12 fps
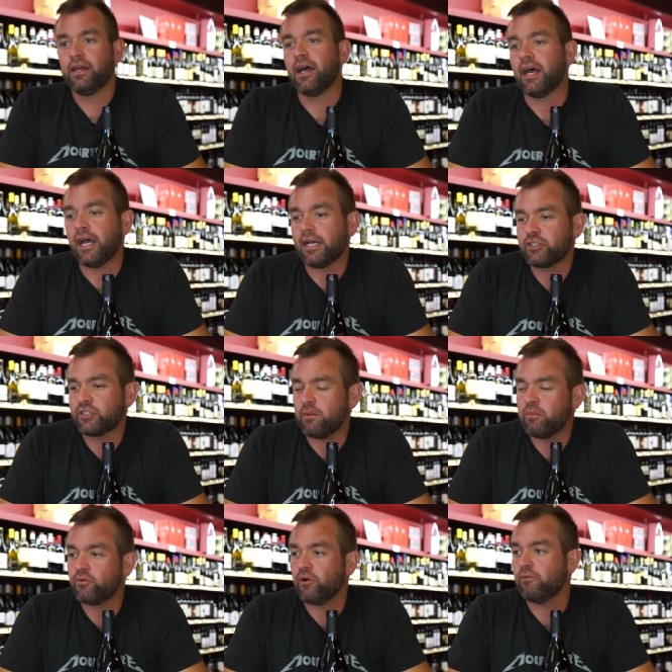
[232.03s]
Uh,
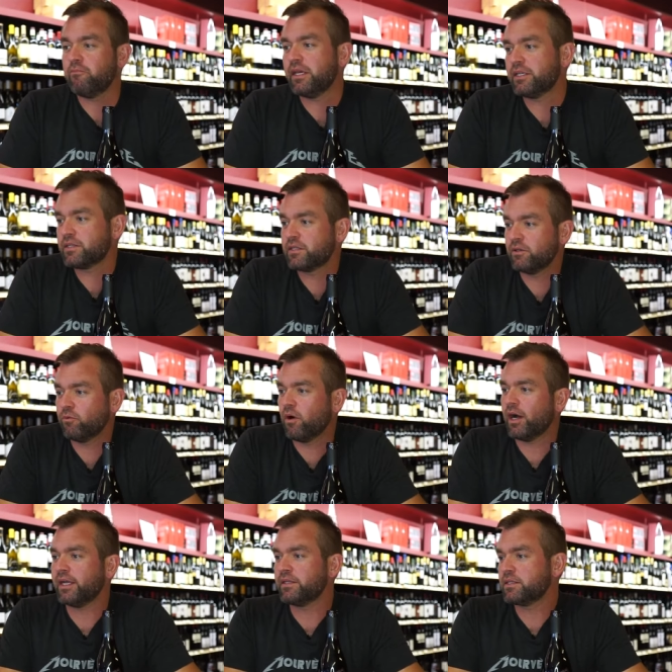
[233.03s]
Chambeyron makes the
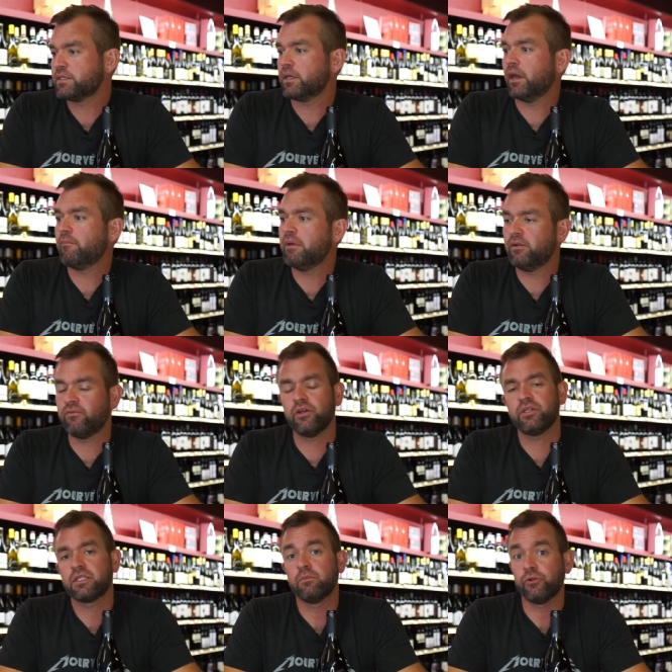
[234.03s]
wines um, in a
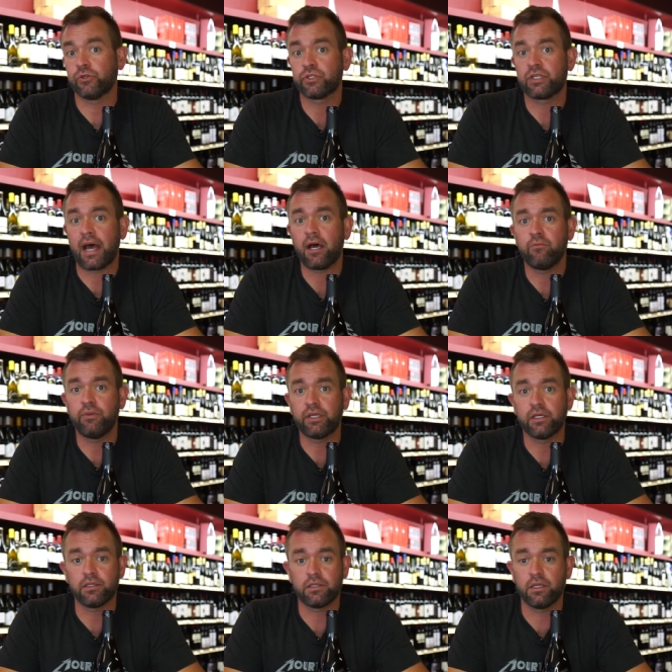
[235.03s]
very similar style
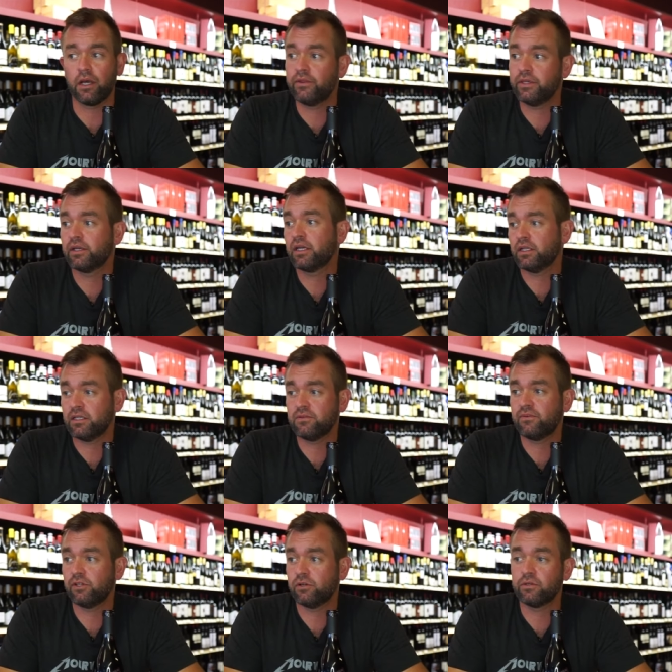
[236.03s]
because, uh, the, again, these
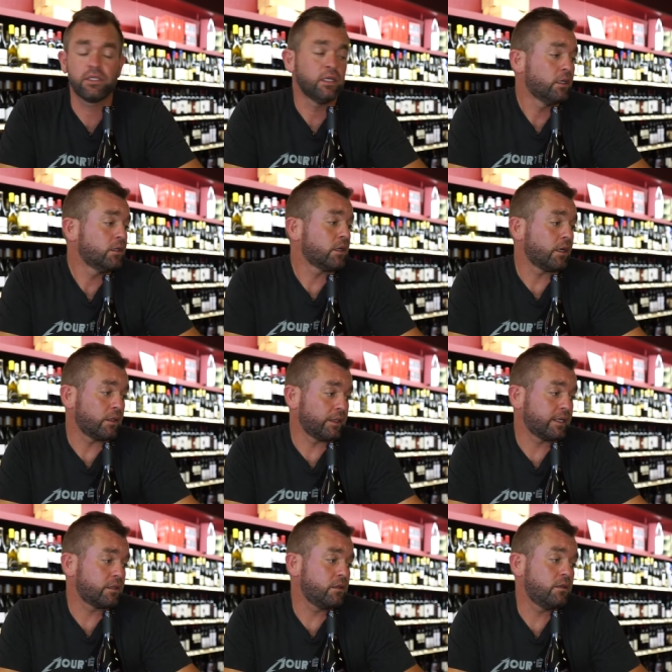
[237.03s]
vineyards, uh,
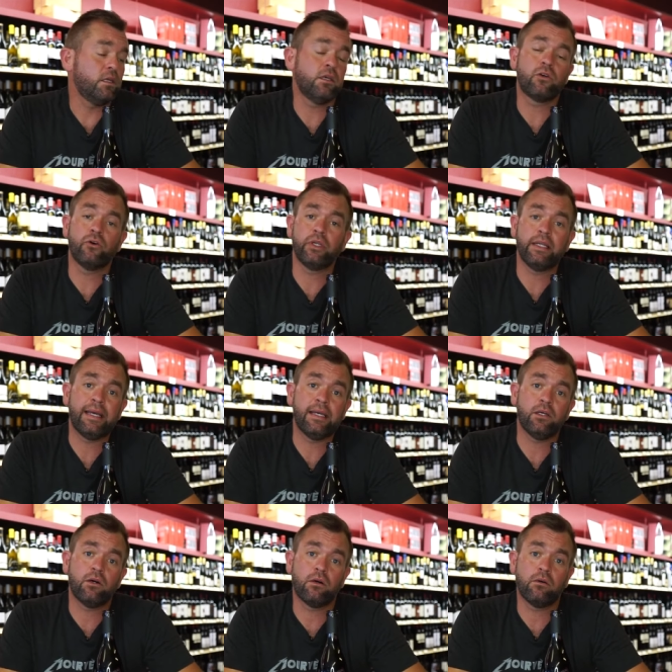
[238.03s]
like the
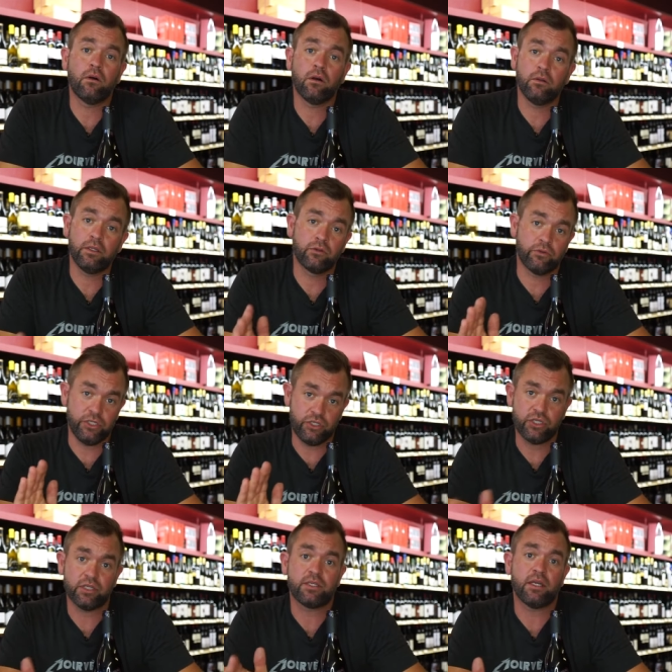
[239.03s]
Coudoulet, are literally
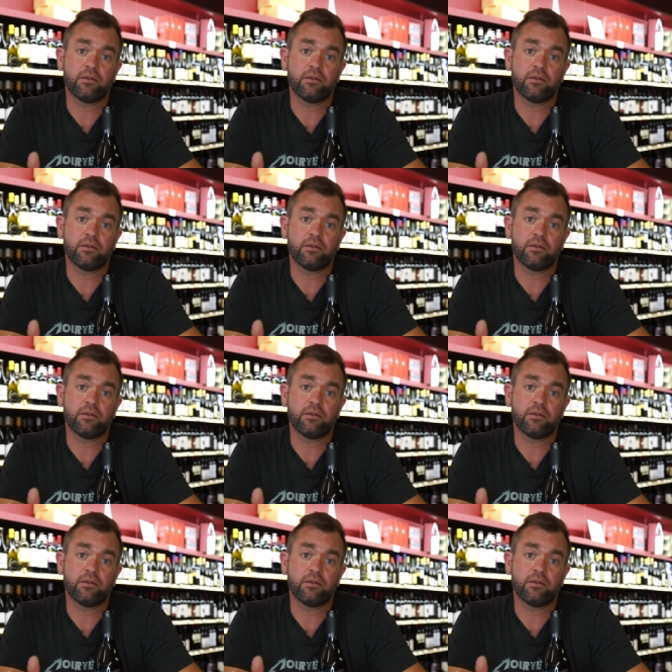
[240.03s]
just